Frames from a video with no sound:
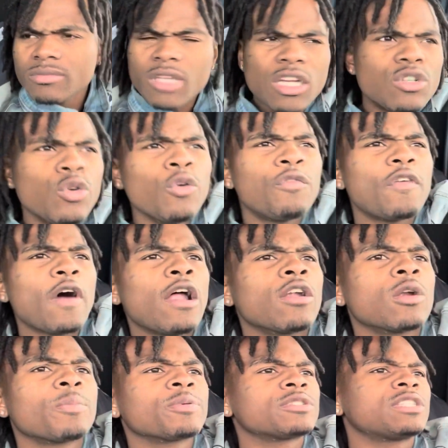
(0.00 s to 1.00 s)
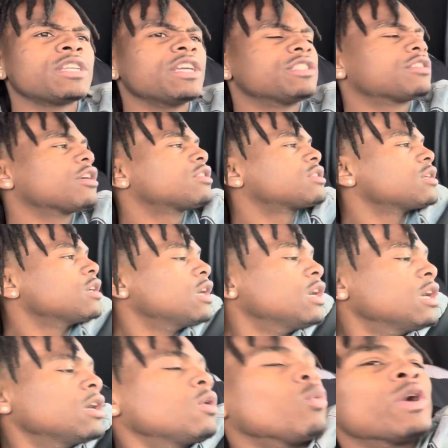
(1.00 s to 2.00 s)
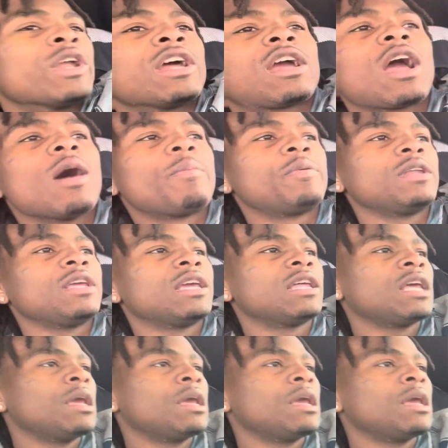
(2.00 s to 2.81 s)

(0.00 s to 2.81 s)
do follow the procedures with a company